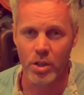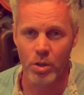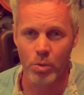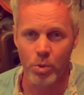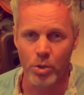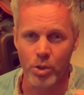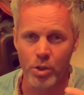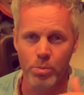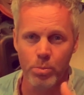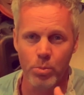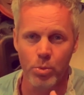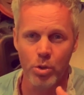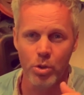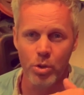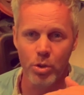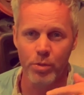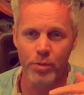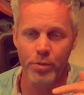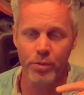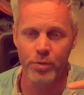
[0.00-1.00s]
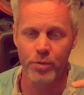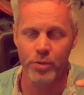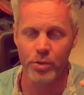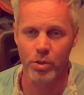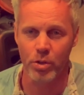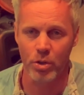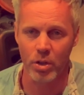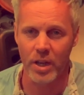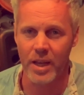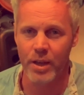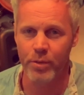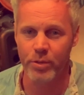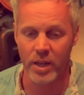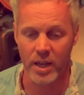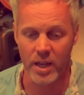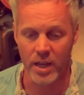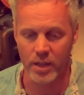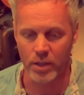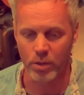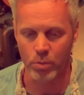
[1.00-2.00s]
where you move your left
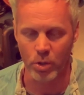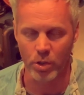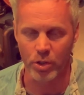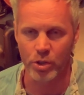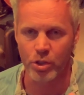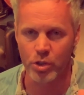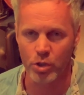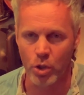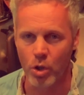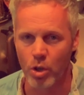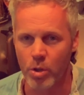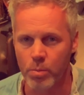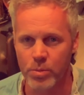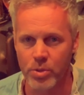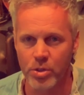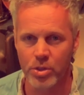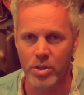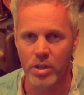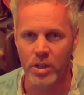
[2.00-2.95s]
hand around the toms